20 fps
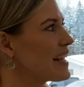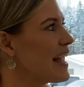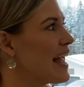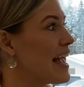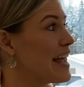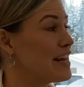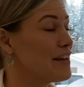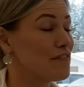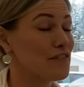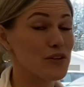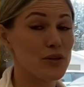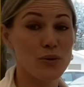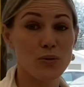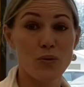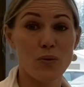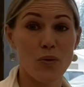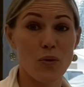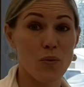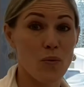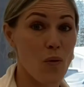and if
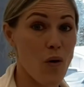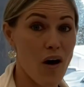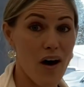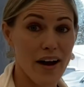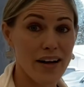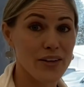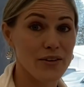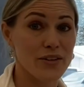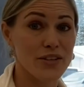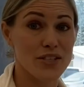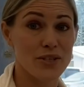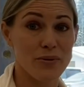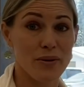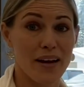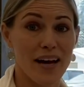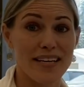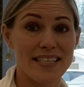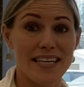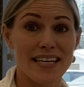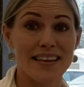you want, you could do what
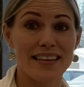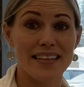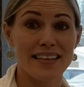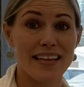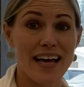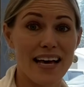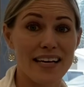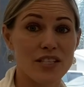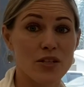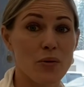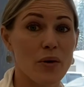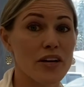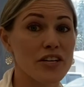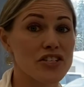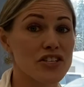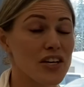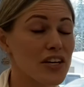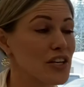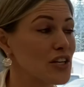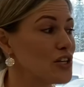I did in the last
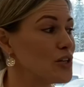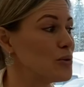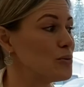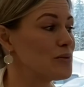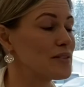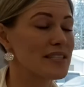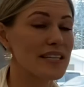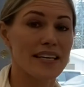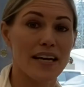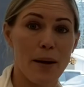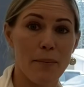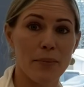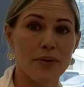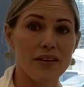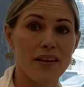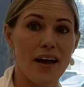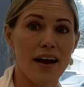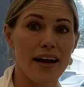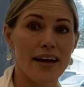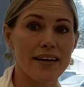question, use the number
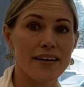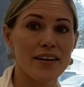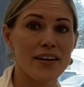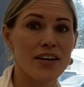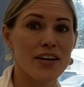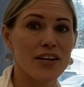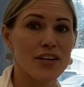line.